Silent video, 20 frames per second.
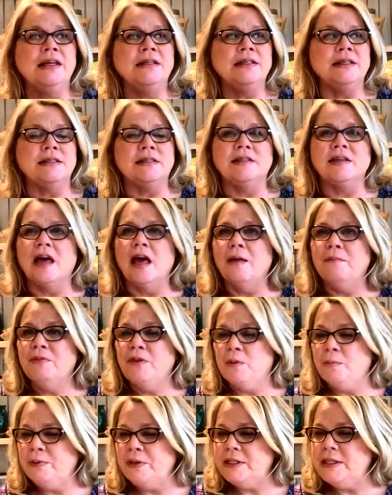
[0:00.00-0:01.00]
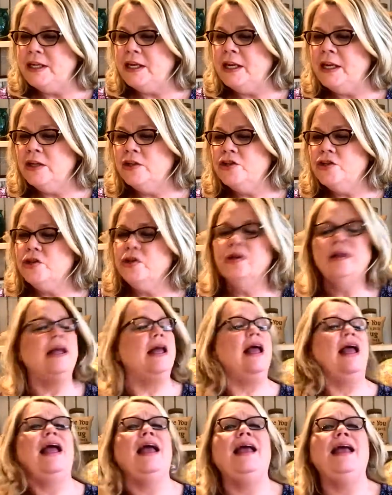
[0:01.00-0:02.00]
to stop their potential.
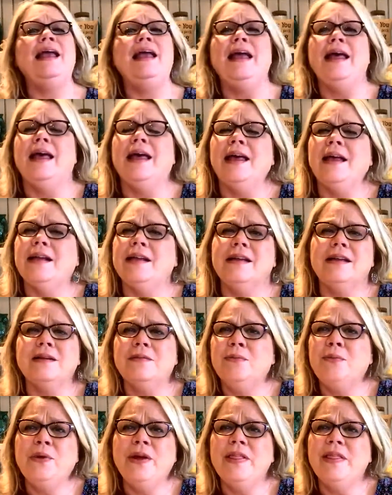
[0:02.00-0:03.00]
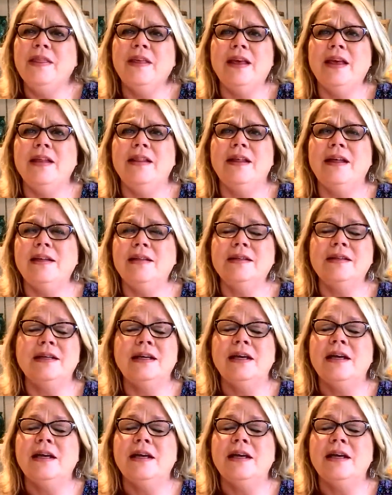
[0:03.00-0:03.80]
And one thing that